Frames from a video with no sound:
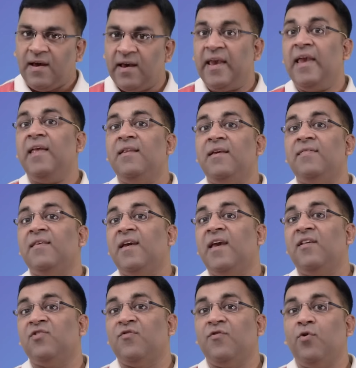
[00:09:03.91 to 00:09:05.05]
Again, in the
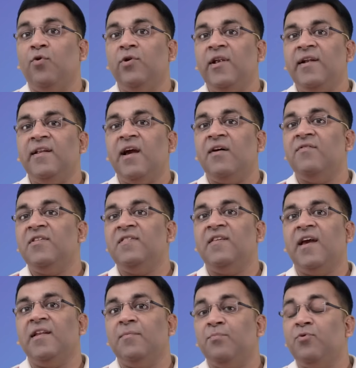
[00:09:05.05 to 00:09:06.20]
case of Coal India, we
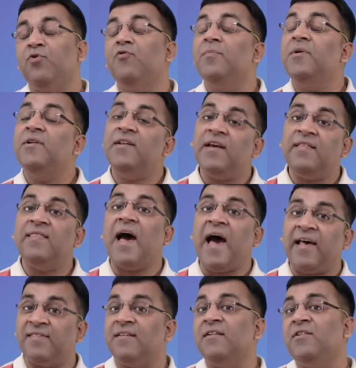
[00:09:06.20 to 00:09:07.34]
see an improvement in the
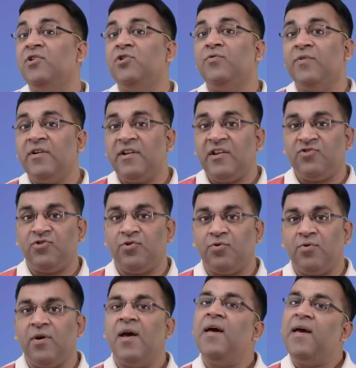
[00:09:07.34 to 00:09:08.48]
asset turnover
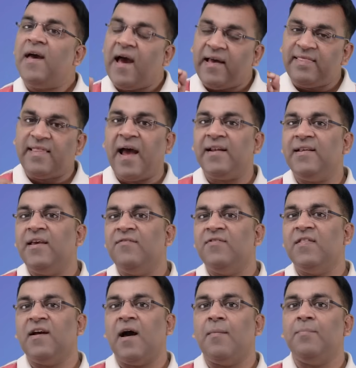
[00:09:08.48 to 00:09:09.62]
ratio, and that gives
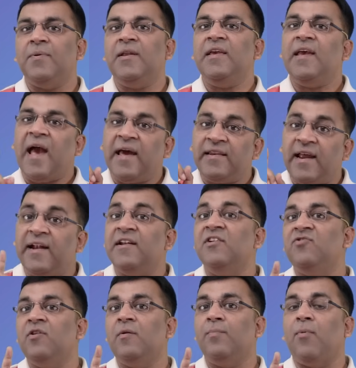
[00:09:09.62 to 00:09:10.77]
the company an
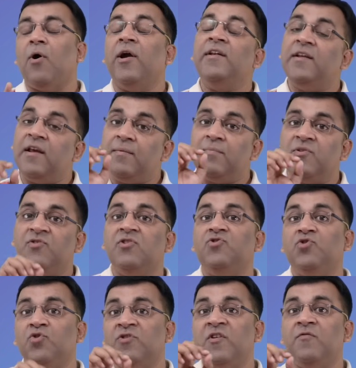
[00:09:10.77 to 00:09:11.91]
additional point in Mr.
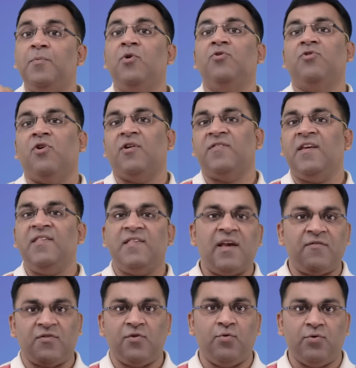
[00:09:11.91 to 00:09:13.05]
Joseph Piotroski's
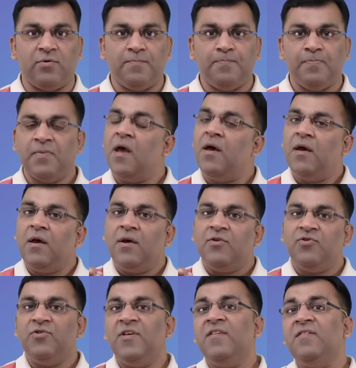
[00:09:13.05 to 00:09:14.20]
F-score.
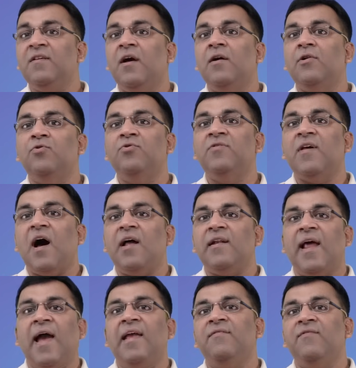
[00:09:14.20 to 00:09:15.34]
So this concludes our
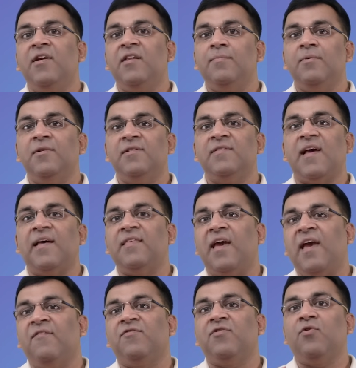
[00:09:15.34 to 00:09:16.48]
9 variables, and the
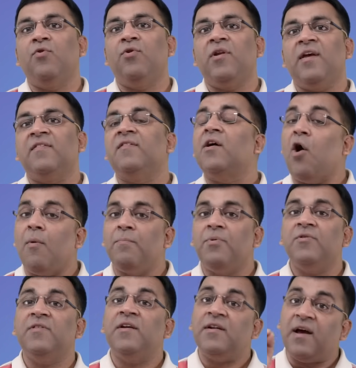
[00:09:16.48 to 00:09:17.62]
F-score is a
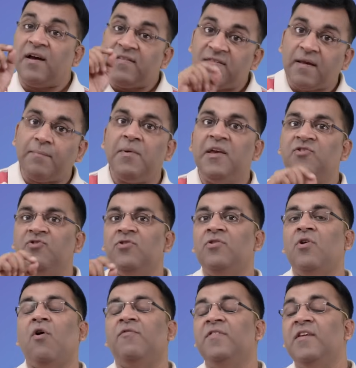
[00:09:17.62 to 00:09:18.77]
composite, a summation
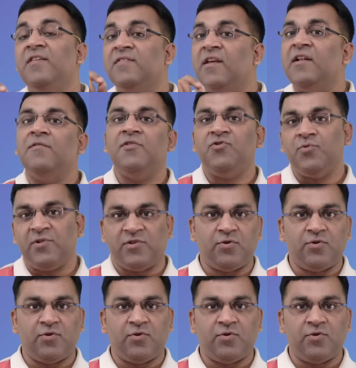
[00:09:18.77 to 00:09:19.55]
of these individual